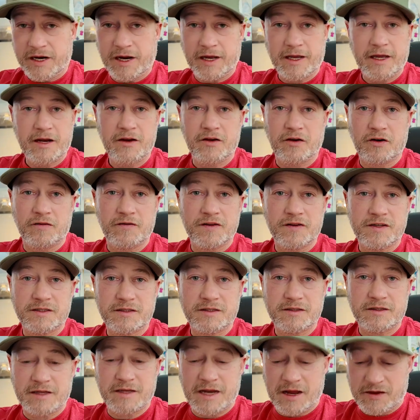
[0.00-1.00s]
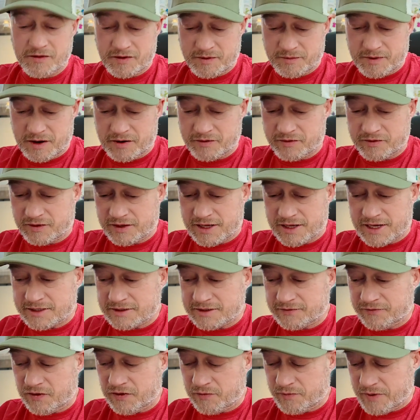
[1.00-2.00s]
I get nervous now that I'm down to the
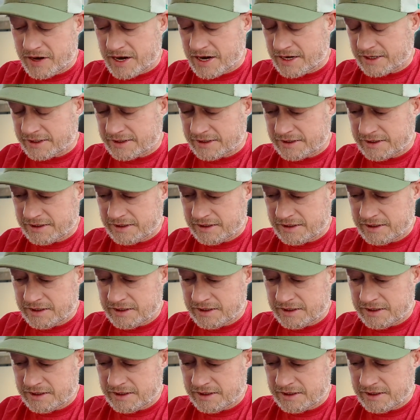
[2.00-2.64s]
last few packs.